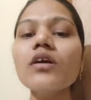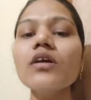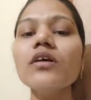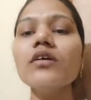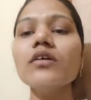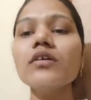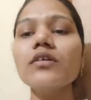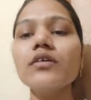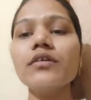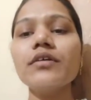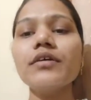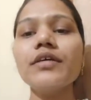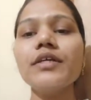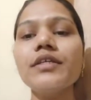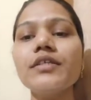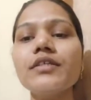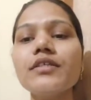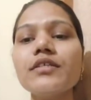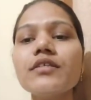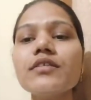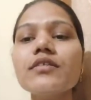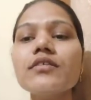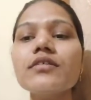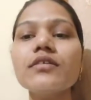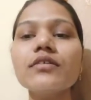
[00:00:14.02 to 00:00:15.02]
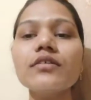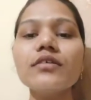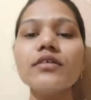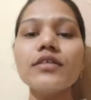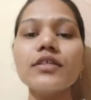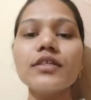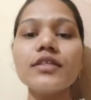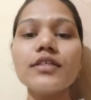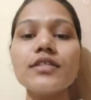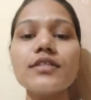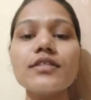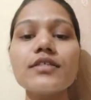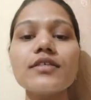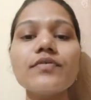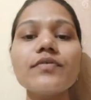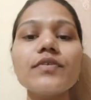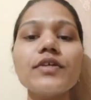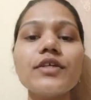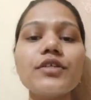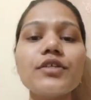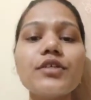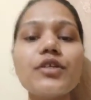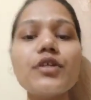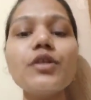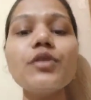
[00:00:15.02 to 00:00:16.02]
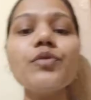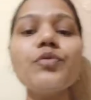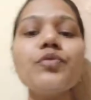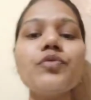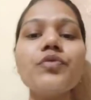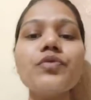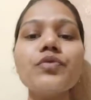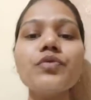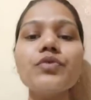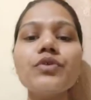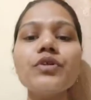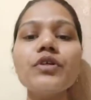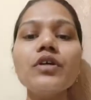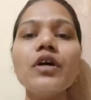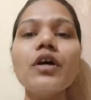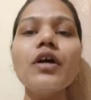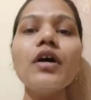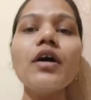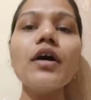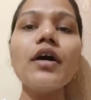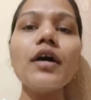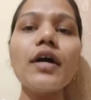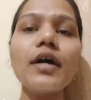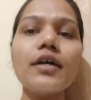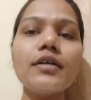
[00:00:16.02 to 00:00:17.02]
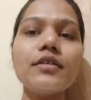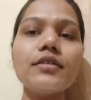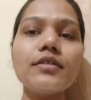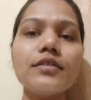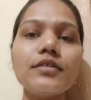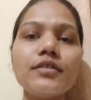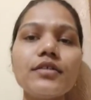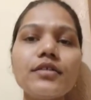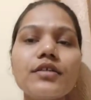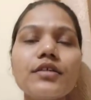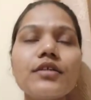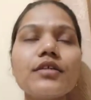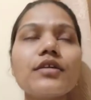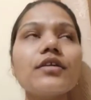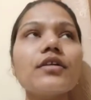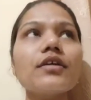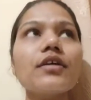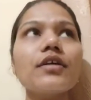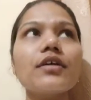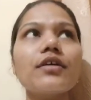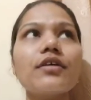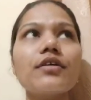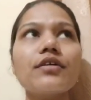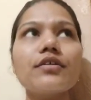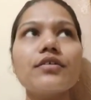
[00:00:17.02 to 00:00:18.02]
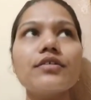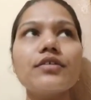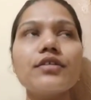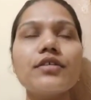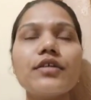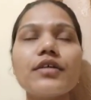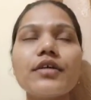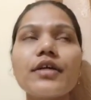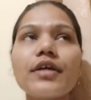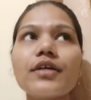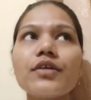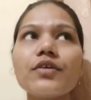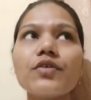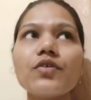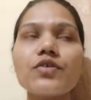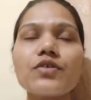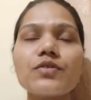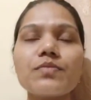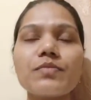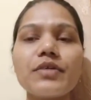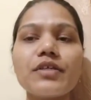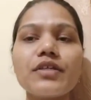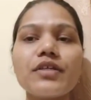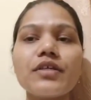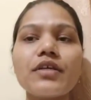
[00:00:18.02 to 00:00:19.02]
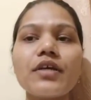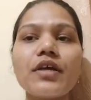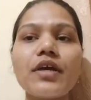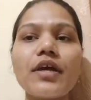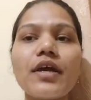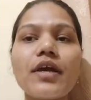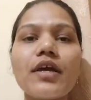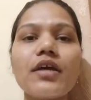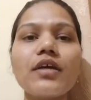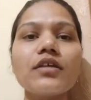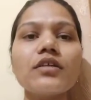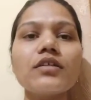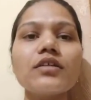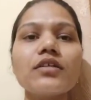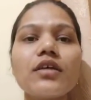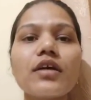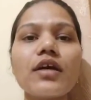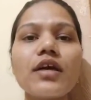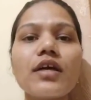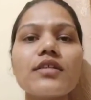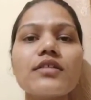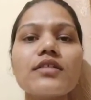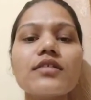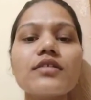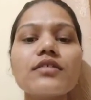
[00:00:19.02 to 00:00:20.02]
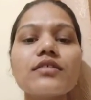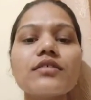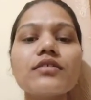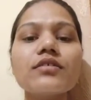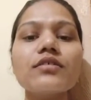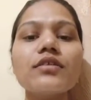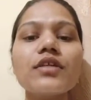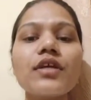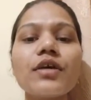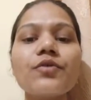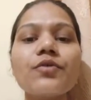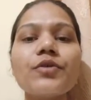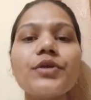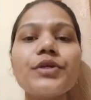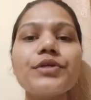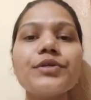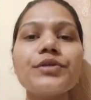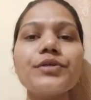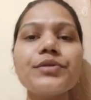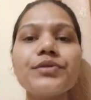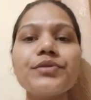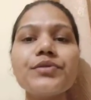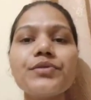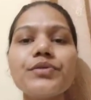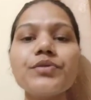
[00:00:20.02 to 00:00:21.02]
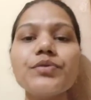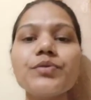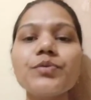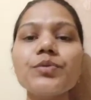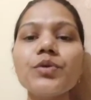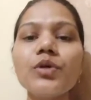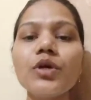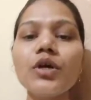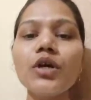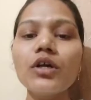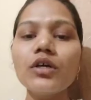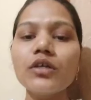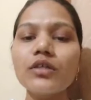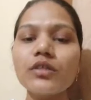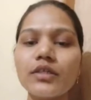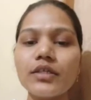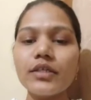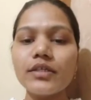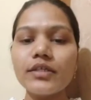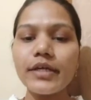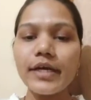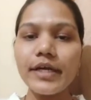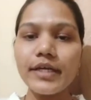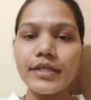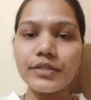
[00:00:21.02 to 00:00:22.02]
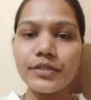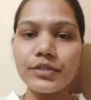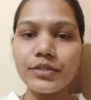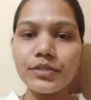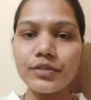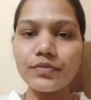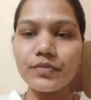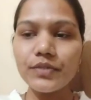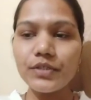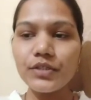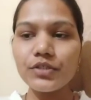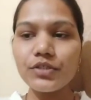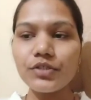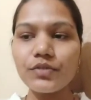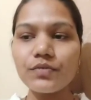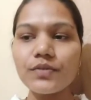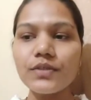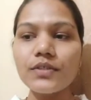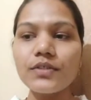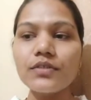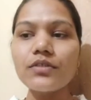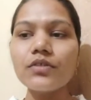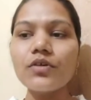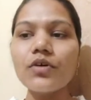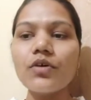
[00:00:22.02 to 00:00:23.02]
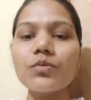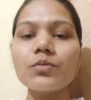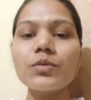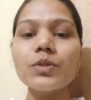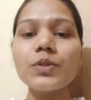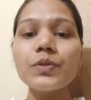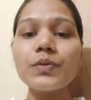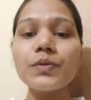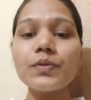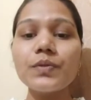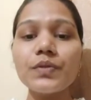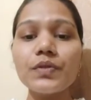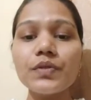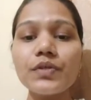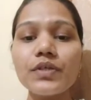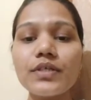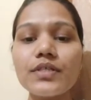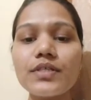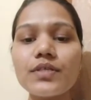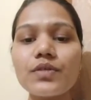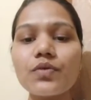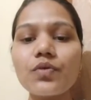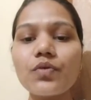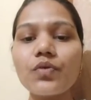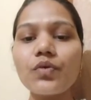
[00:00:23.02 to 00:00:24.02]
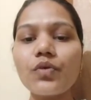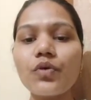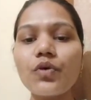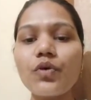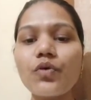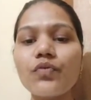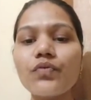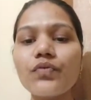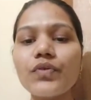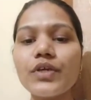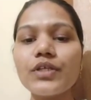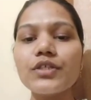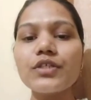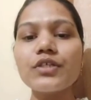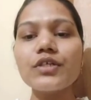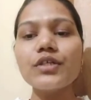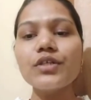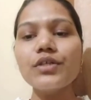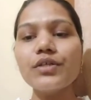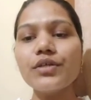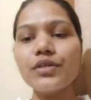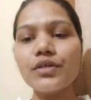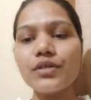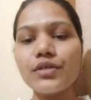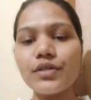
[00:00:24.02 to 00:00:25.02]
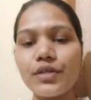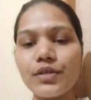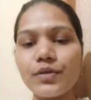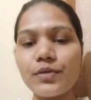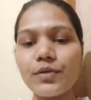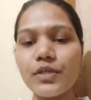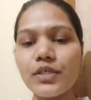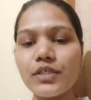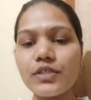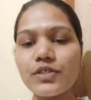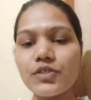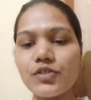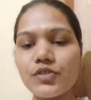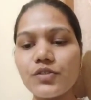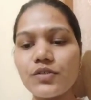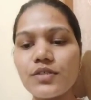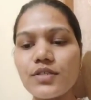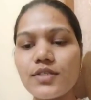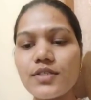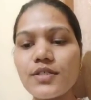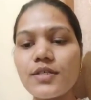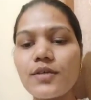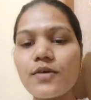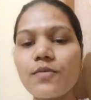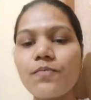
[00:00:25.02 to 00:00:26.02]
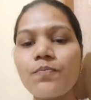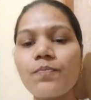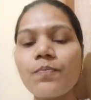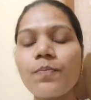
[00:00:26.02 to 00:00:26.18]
It is the Federal Food and Drug and Cosmetic Act as regulated through the Title 21 of the U.S. Code of Federal Regulations.